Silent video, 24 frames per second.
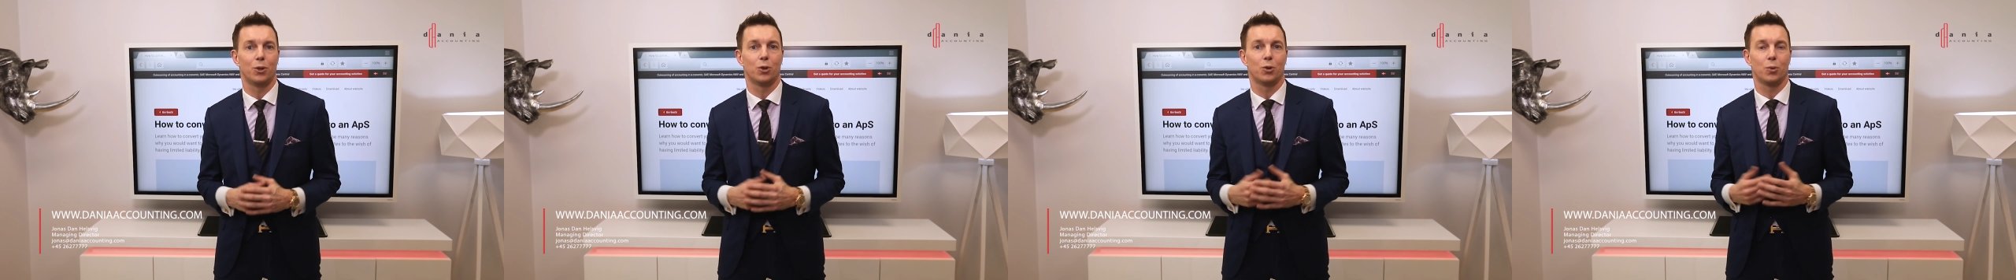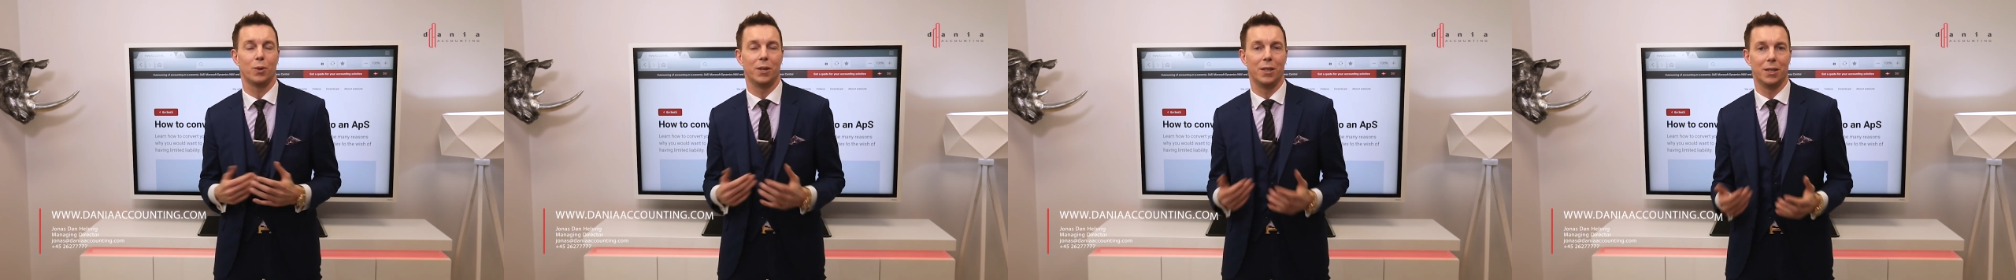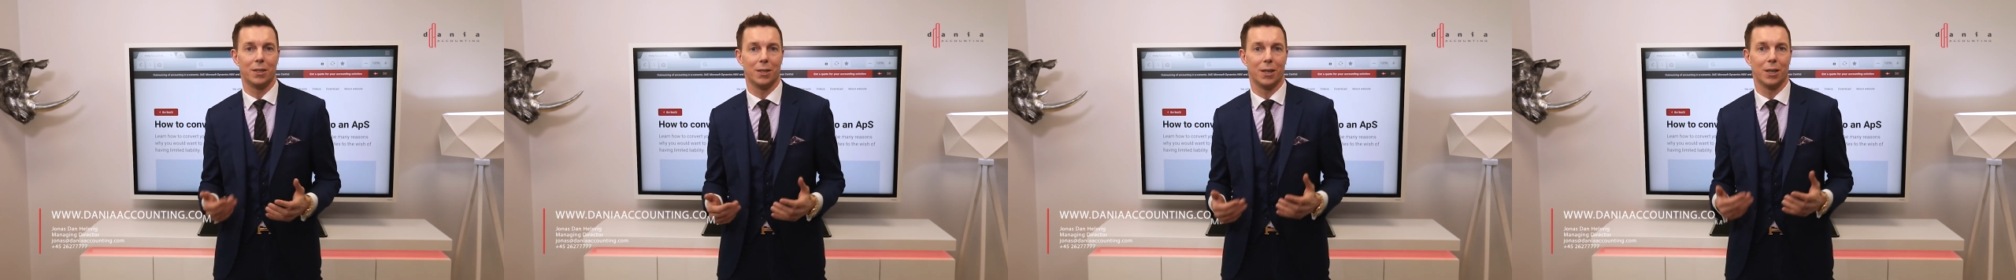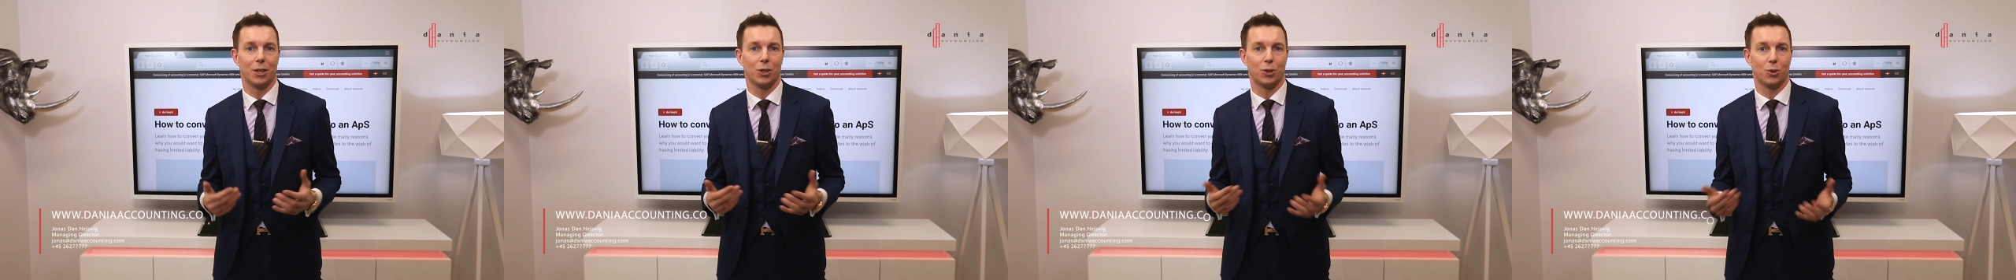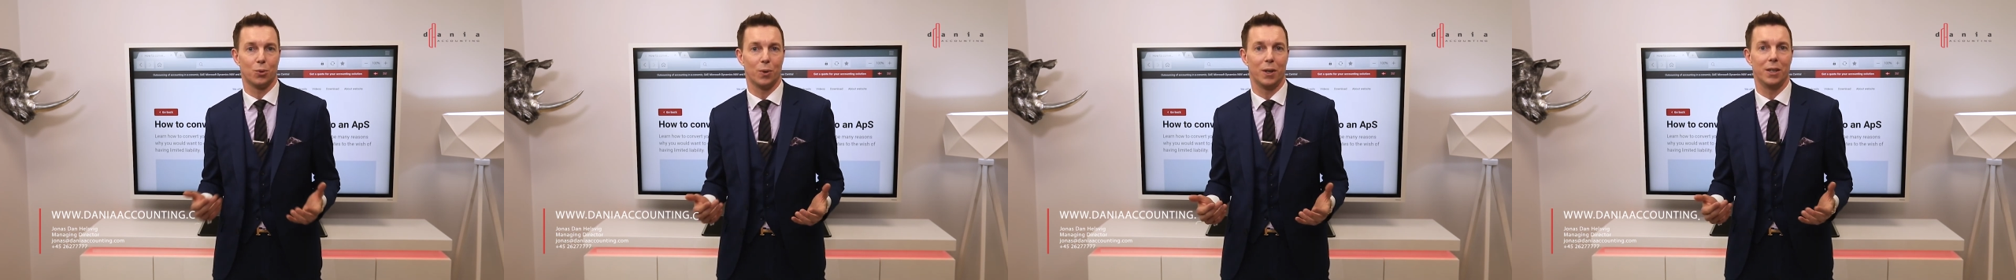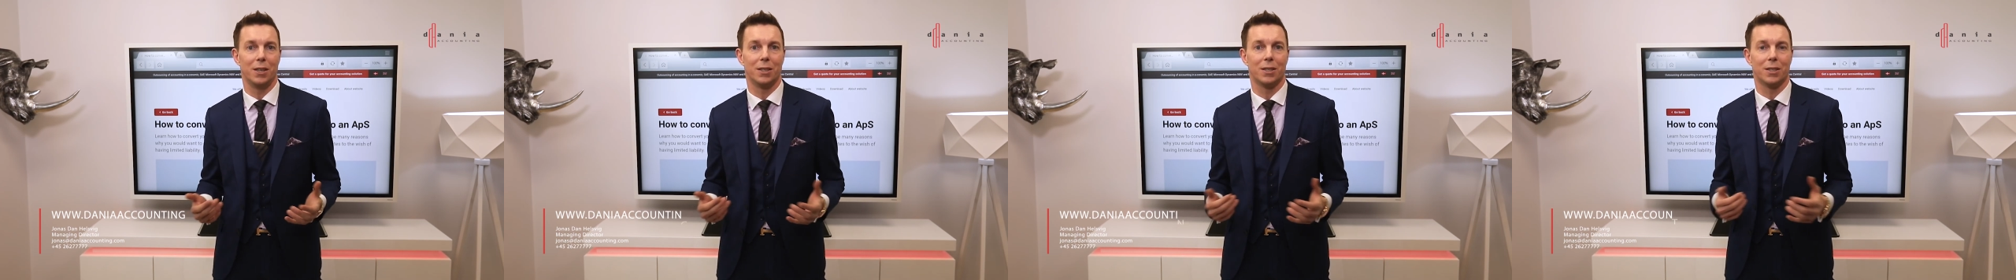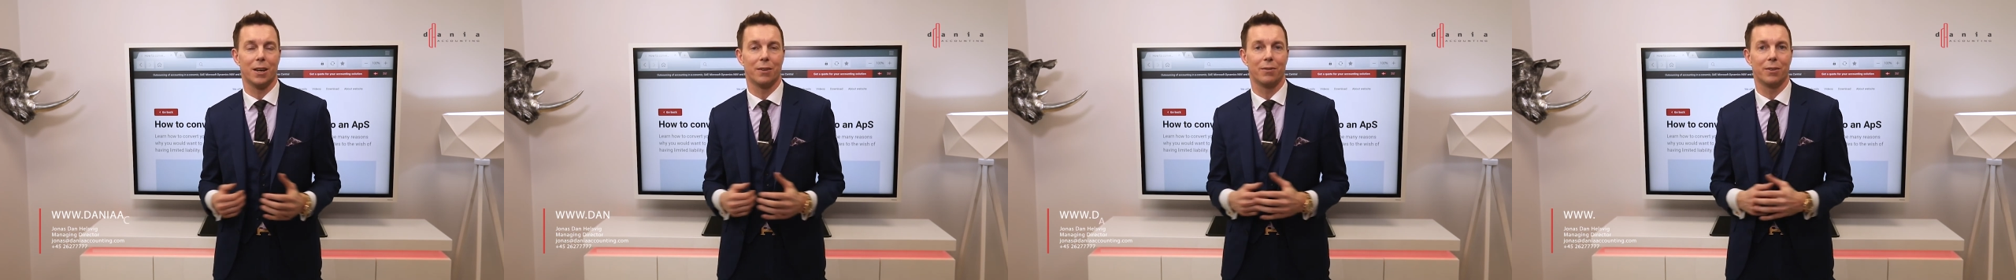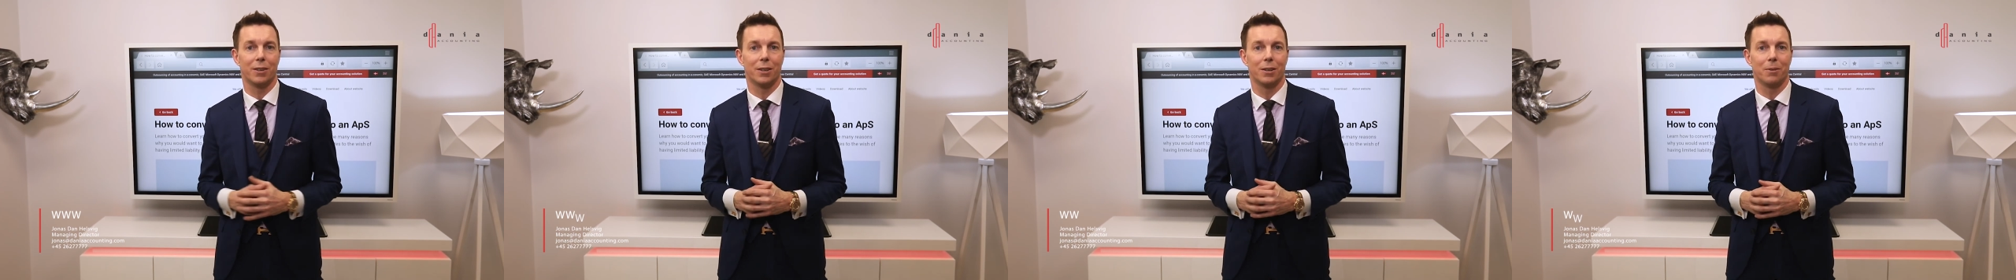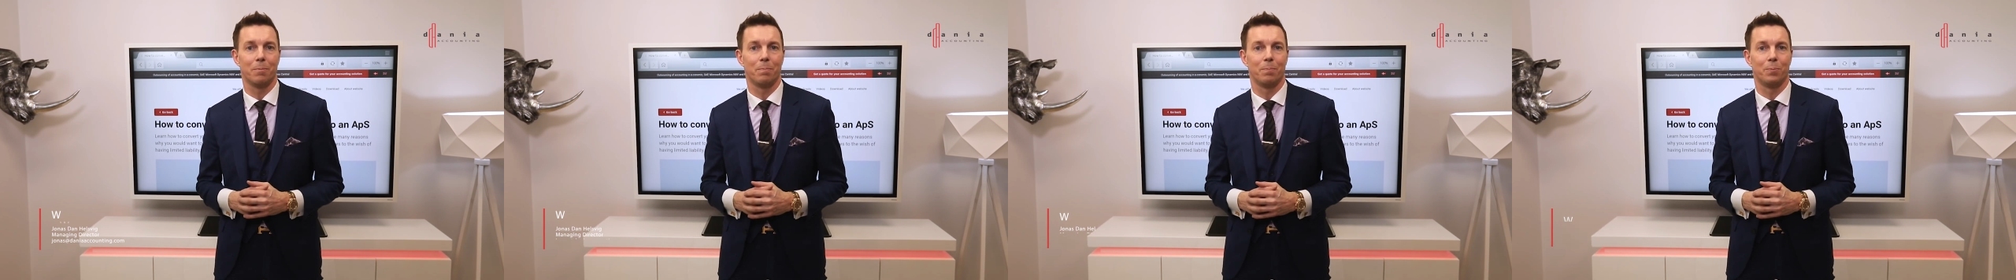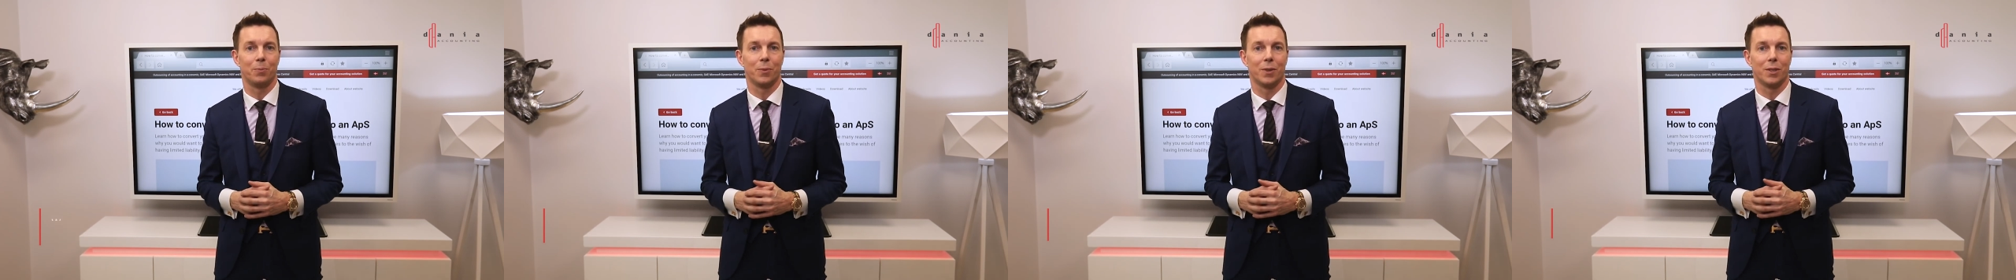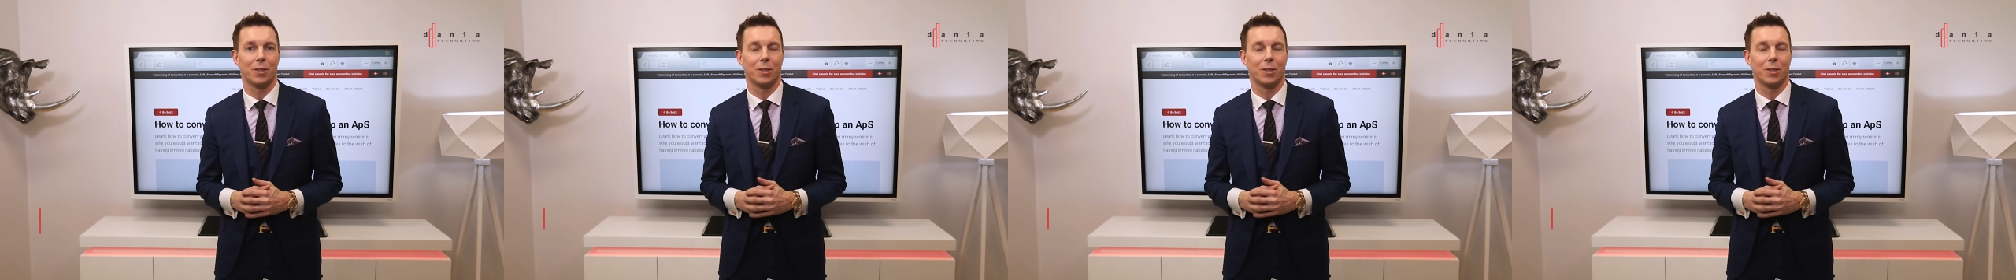26 27